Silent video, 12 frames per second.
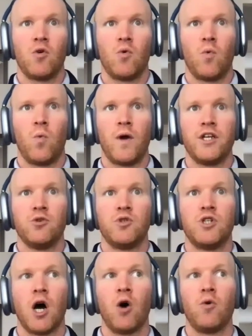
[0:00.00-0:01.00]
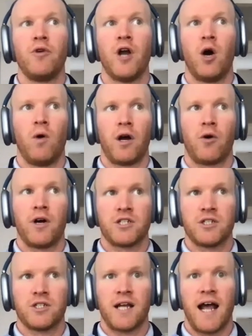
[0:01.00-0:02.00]
when you don't know what
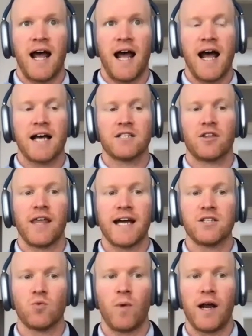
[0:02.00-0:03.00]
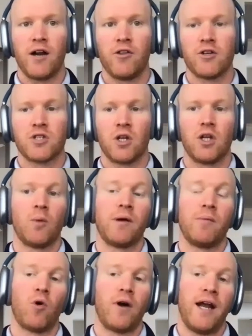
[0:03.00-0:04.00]
questions to ask, that's where there's a little
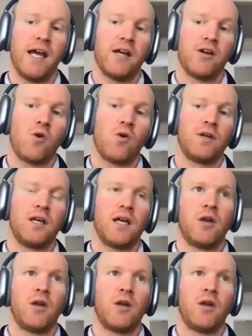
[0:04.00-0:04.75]
bit more hand holding.